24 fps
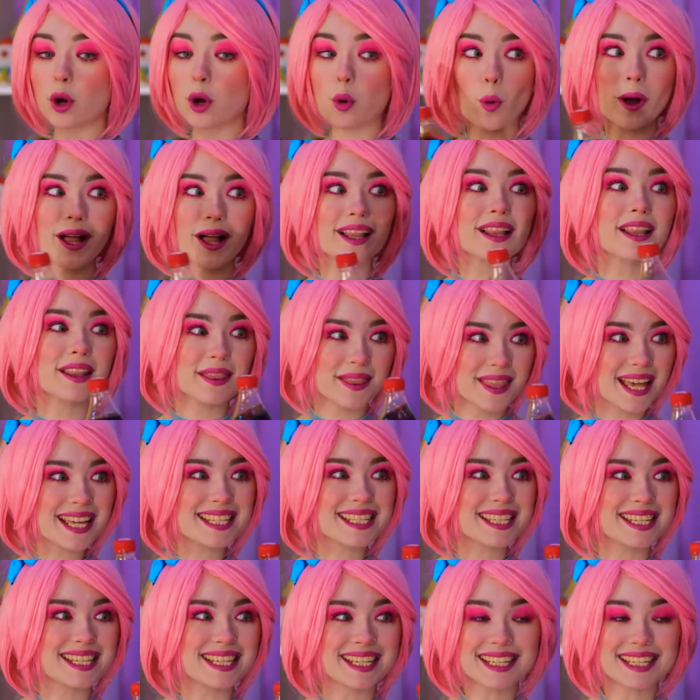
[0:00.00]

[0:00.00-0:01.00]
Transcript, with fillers: Here you go.